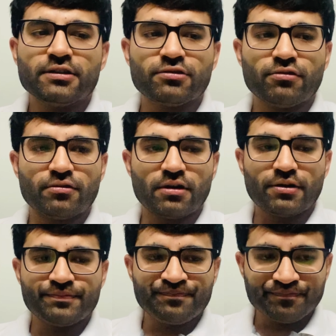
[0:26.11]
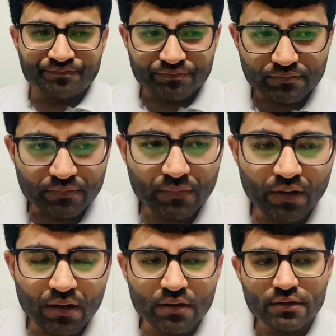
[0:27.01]
So
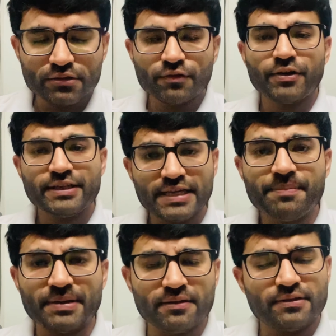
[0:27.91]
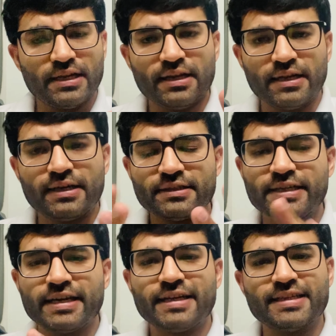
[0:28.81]
so for example, let
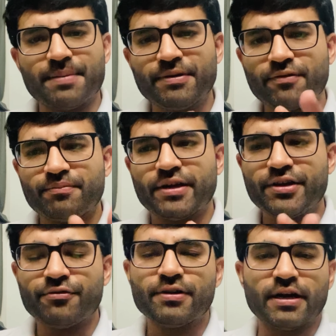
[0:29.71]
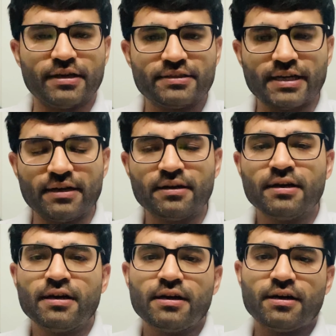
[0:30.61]
us take an example. From there you will understand
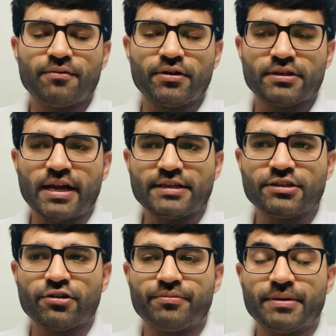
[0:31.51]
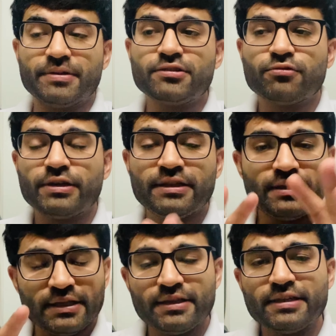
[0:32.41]
what the Nash equilibrium is. So
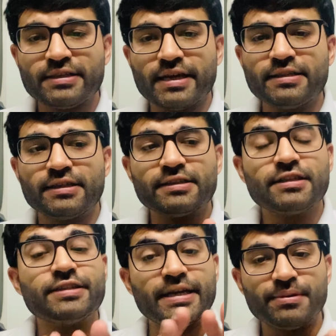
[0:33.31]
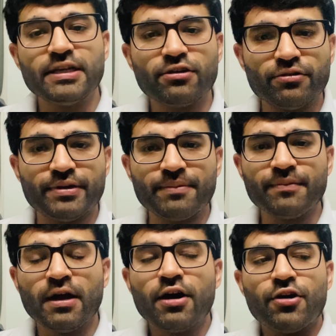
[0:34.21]
in this case it is a stable
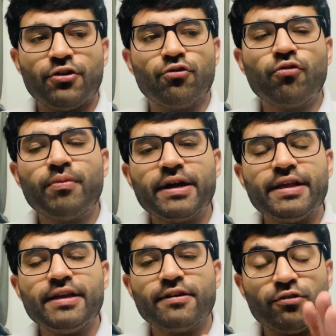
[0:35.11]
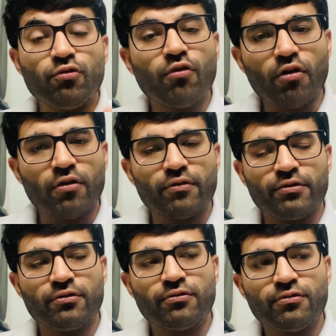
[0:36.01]
equilibrium. Nobody,
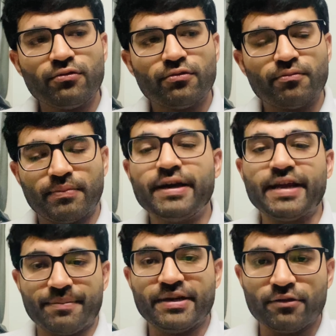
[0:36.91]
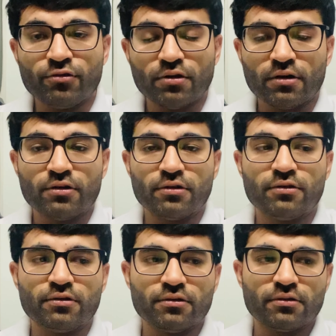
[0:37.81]
I mean,
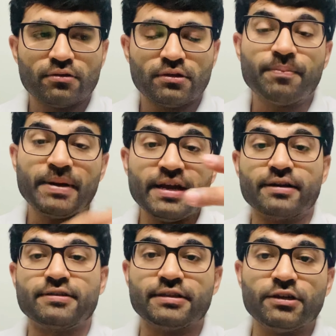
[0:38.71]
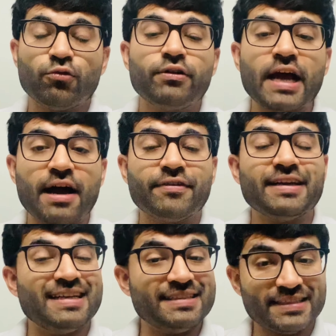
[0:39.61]
the players, they don't have
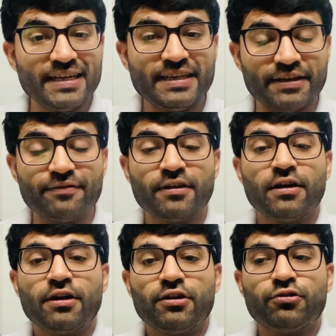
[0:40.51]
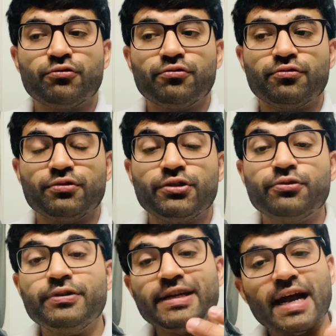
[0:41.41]
an incentive to
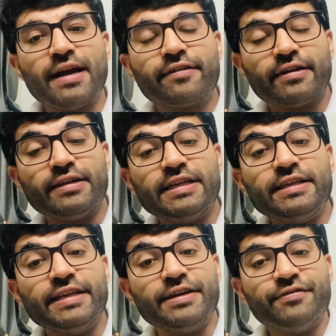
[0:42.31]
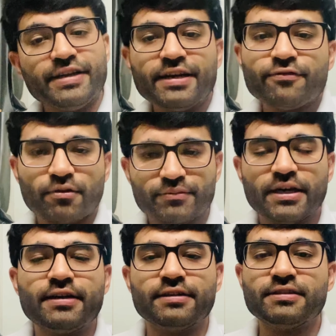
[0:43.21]
unilaterally deviate from
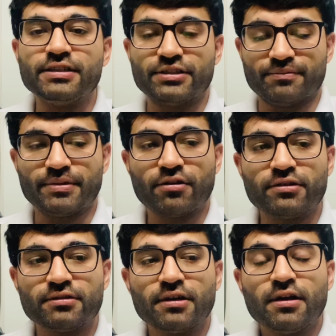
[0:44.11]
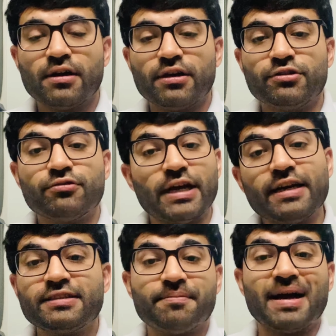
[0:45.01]
their decision, because
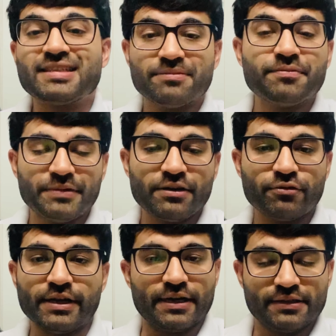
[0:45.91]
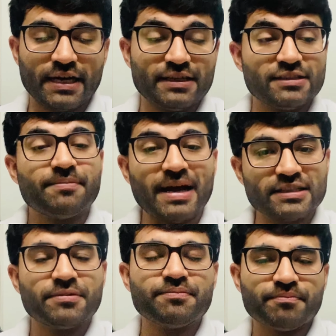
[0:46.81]
that is the maximum they could get. That is the
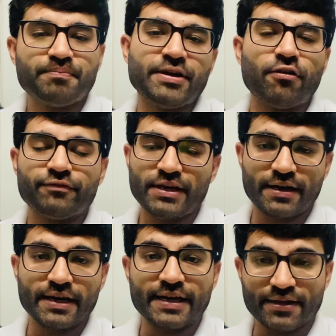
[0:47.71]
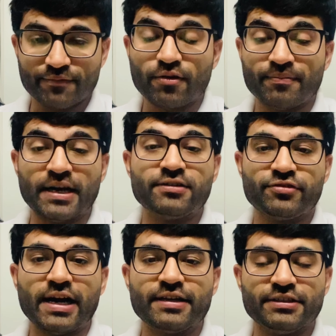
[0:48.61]
maximum payoff they are getting from that
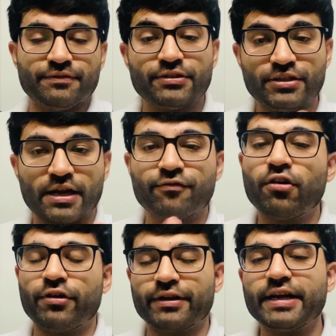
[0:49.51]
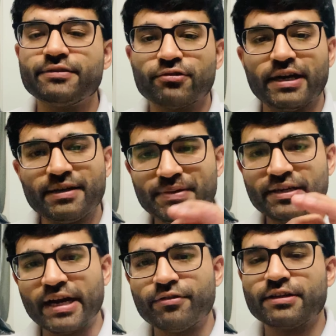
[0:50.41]
strategy which they are following, right? So let me
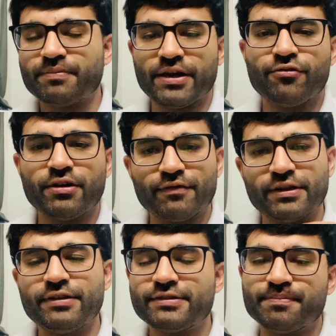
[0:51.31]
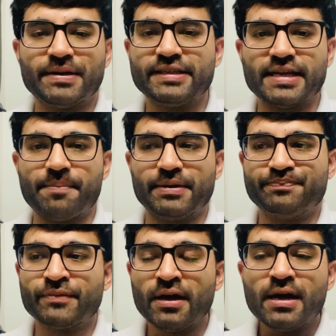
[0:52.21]
try to explain you in a very simple example.
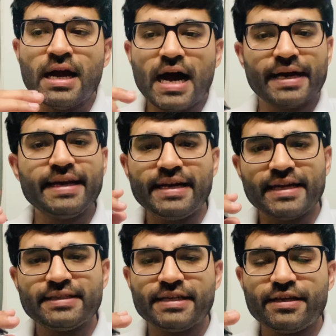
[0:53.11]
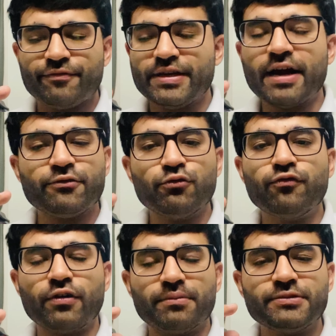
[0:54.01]
Again, let's say we have two
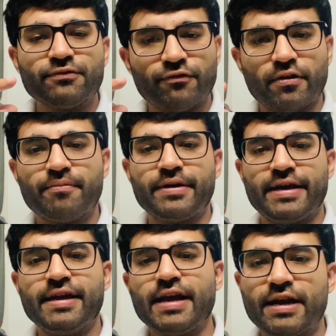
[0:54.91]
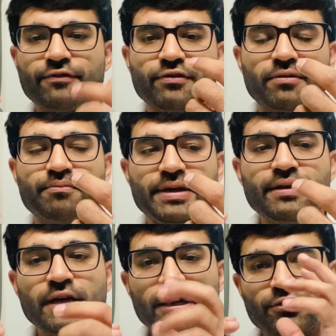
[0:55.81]
firms, firm A and firm
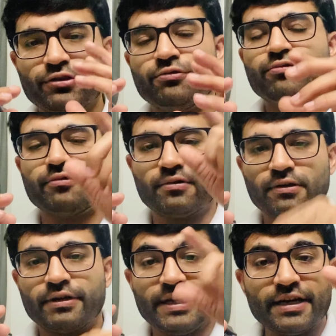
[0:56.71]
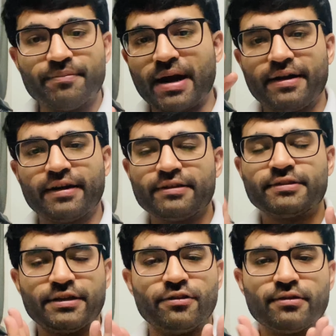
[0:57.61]
B. So you create a
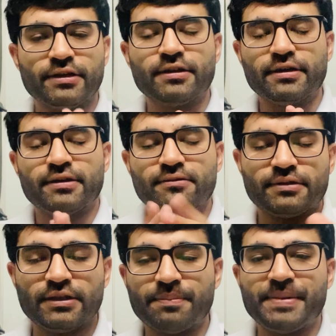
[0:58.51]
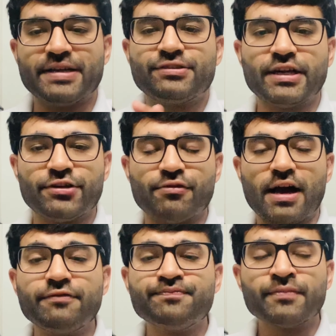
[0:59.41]
matrix in the page that you have.